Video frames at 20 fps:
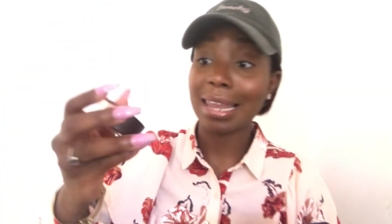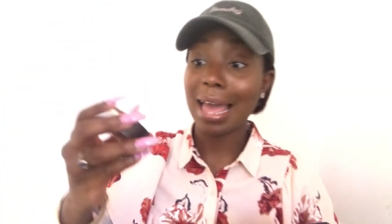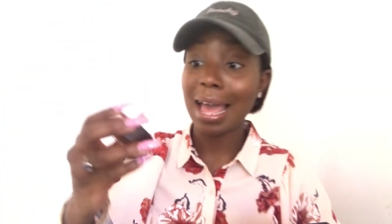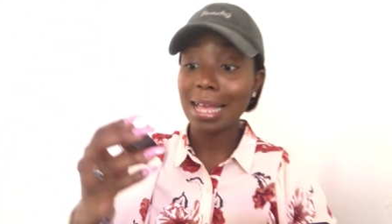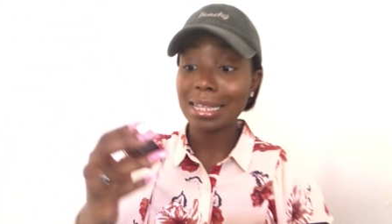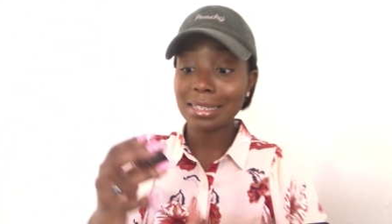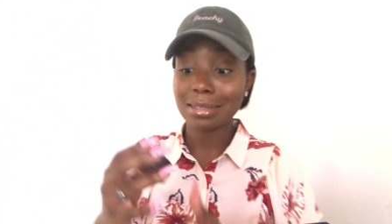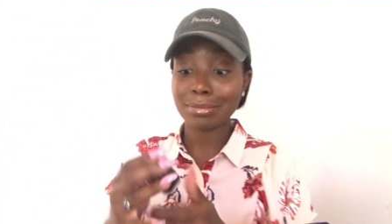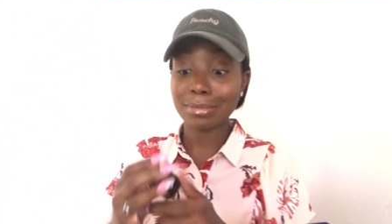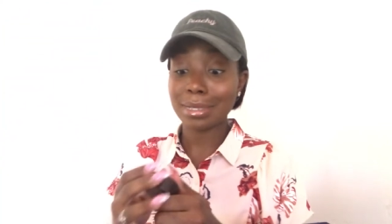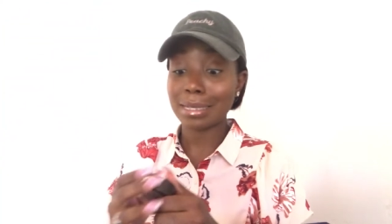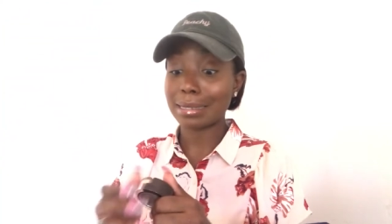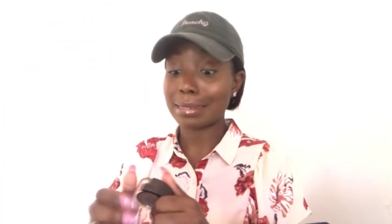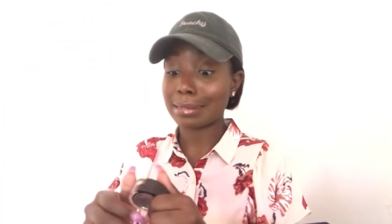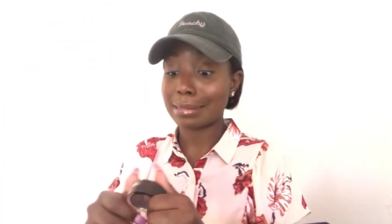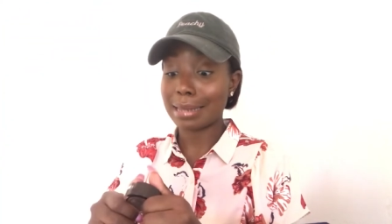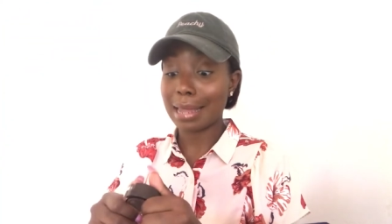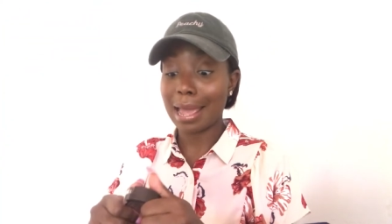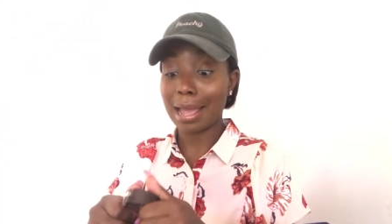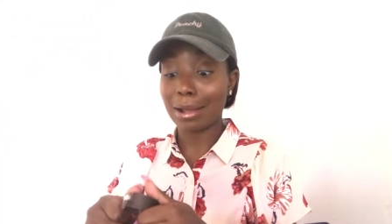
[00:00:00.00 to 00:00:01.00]
lasts me
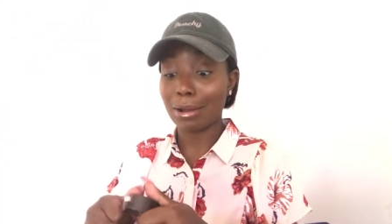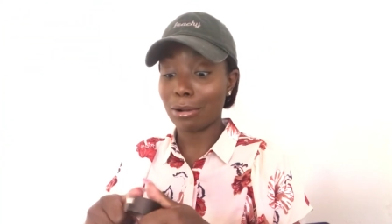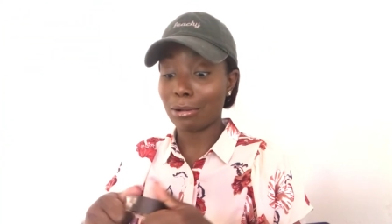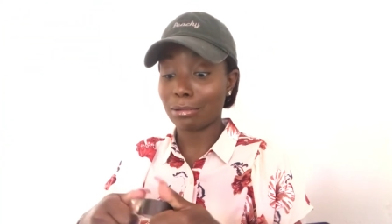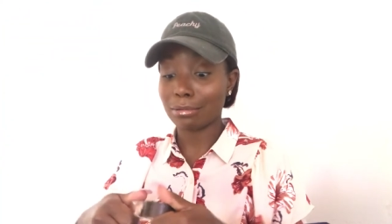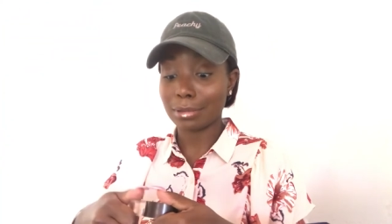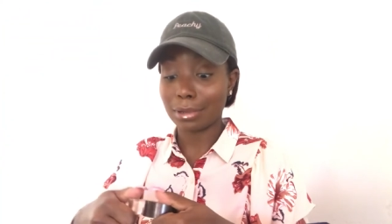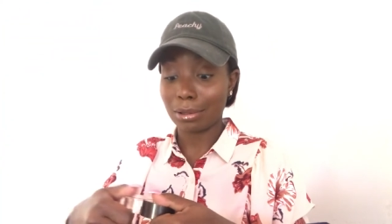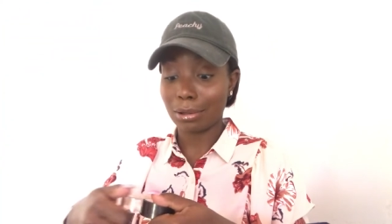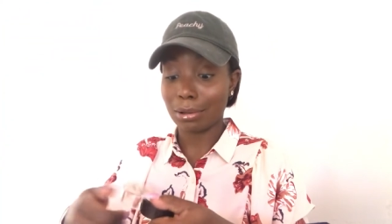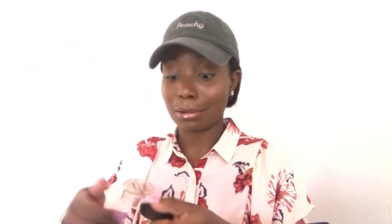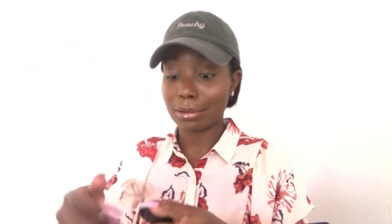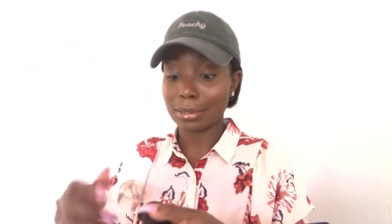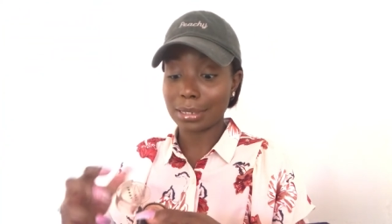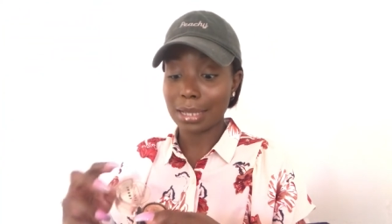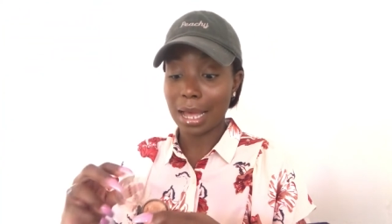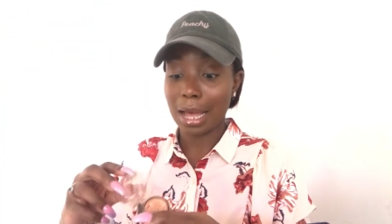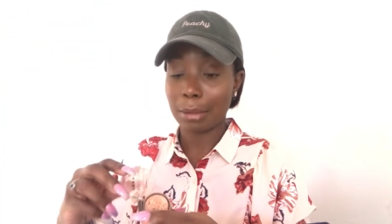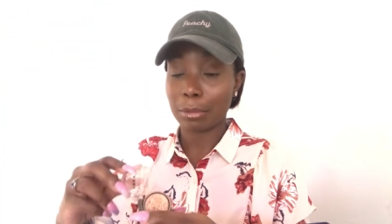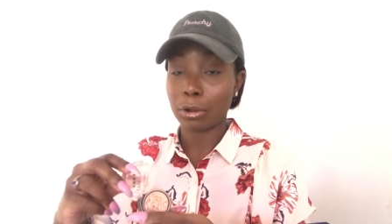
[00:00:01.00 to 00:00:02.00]
a daggone long
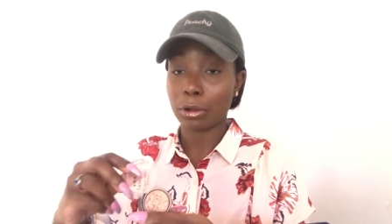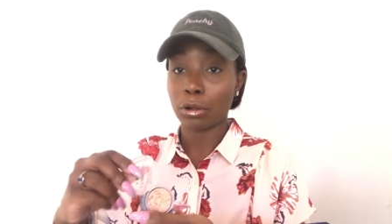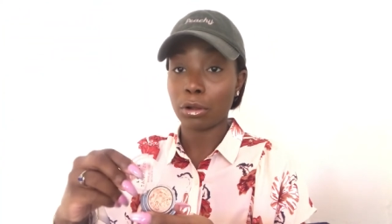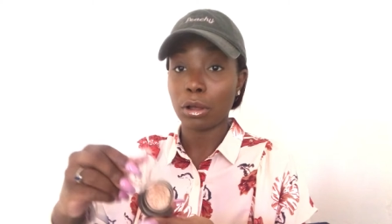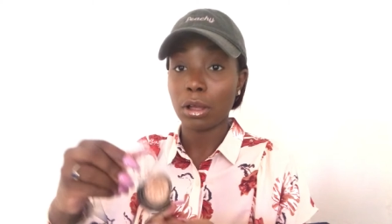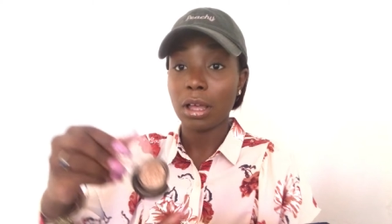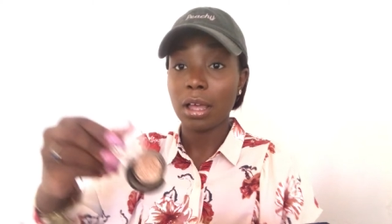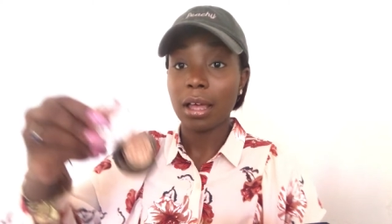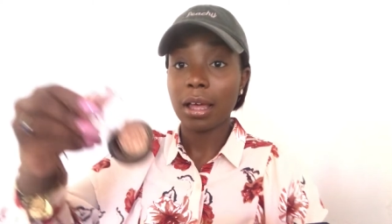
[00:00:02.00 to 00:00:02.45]
time, girl.